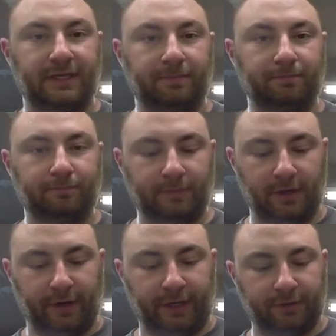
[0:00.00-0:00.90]
see,
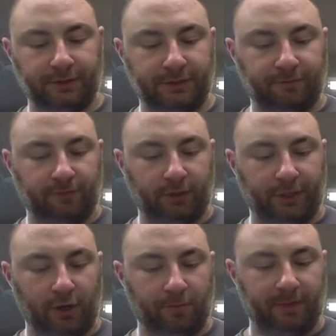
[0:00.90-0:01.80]
there it goes, it's fully
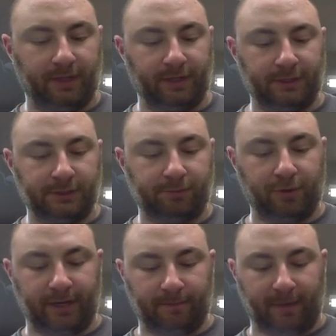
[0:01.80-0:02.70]
open and it's
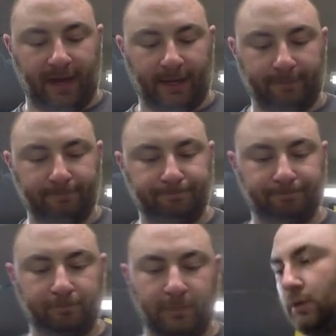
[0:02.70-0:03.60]
springing back.
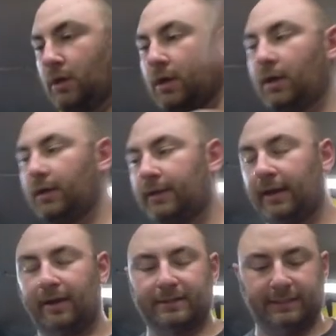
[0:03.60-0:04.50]

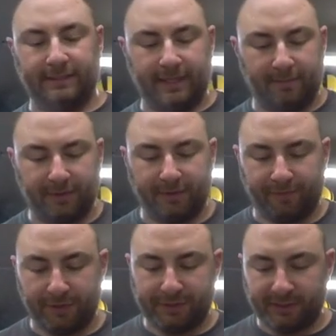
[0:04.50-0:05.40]
Now, as an example of the
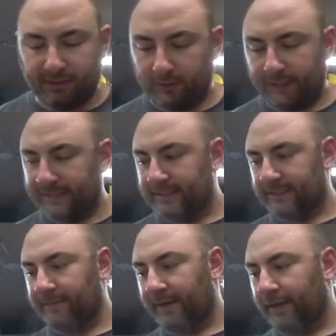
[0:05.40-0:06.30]
versatility I
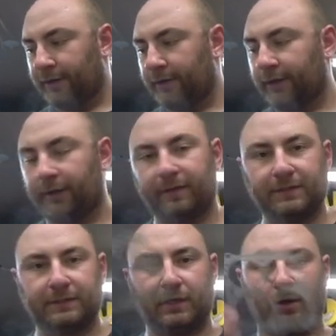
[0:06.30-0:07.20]
talked about earlier,
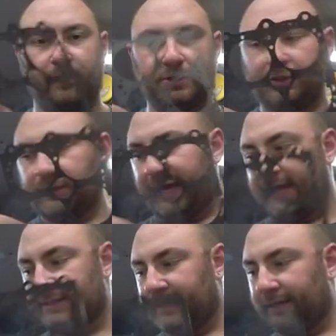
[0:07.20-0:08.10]
this is our original
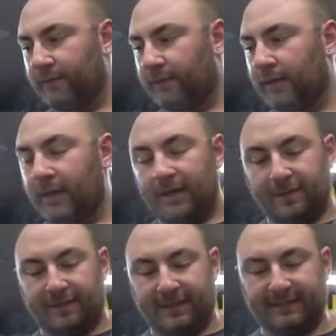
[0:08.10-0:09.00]
gasket.
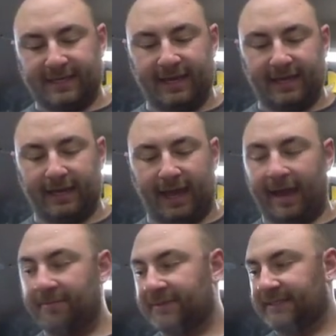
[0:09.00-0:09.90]
This kit
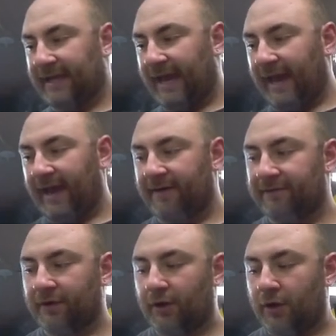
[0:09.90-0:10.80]
happens to
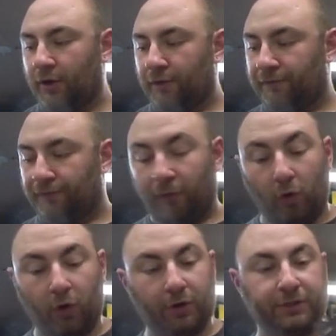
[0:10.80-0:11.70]
have
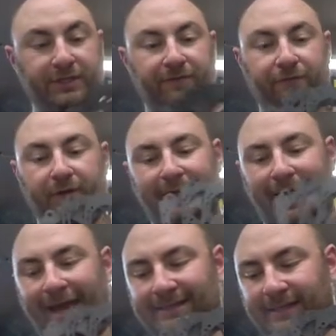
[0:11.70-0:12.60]
four different
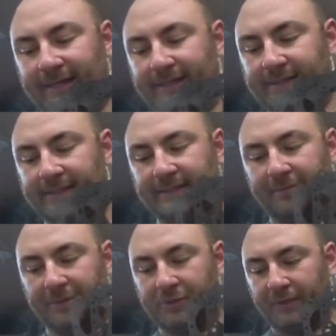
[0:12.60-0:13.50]
gaskets to
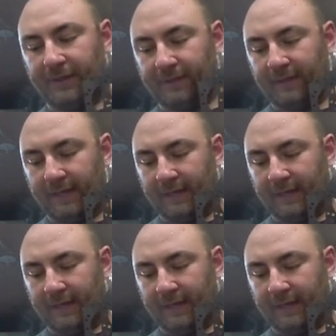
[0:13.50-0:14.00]
sit between